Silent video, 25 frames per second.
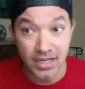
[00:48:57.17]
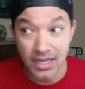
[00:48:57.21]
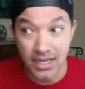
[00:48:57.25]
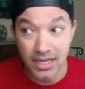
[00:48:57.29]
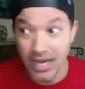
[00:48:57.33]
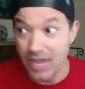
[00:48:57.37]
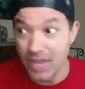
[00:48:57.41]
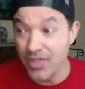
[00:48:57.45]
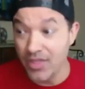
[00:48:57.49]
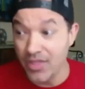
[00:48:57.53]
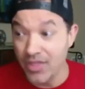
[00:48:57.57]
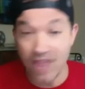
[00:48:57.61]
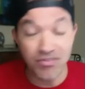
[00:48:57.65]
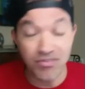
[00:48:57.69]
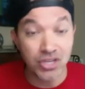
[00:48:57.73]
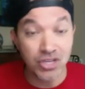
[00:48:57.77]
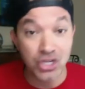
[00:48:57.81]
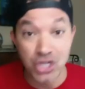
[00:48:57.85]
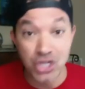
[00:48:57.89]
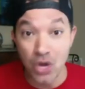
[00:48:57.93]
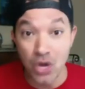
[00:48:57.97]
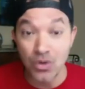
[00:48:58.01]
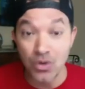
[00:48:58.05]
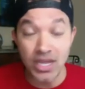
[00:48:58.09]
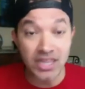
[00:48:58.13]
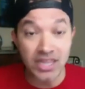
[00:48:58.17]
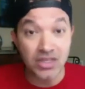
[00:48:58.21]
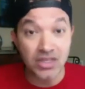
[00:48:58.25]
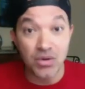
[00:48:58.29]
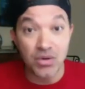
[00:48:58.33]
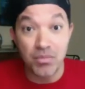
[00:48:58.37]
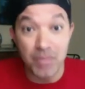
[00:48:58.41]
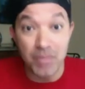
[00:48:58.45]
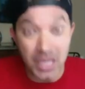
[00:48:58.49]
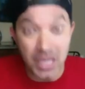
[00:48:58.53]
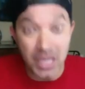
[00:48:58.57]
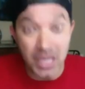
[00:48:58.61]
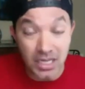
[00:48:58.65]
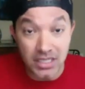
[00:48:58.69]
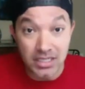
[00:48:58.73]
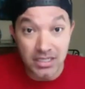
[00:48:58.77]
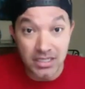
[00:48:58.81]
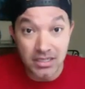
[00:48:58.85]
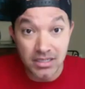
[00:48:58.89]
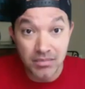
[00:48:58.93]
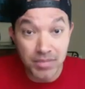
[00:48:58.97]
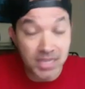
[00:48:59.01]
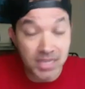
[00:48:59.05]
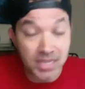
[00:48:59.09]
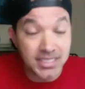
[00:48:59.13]
and they have to donate their meat
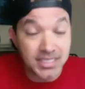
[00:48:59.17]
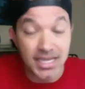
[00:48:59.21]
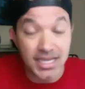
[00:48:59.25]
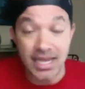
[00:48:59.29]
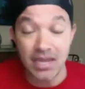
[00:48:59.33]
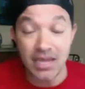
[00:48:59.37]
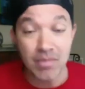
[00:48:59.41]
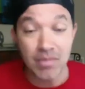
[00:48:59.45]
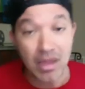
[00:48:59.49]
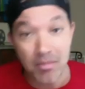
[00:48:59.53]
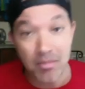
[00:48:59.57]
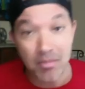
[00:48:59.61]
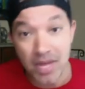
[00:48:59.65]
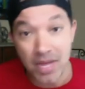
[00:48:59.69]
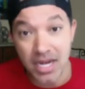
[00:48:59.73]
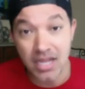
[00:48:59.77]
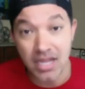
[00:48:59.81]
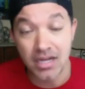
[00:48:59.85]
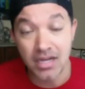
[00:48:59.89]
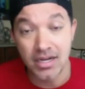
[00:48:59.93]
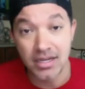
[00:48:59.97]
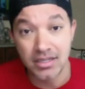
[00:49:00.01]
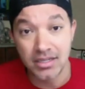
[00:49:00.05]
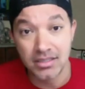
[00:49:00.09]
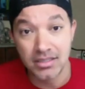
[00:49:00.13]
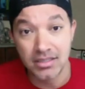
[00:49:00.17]
because they can't make money on it.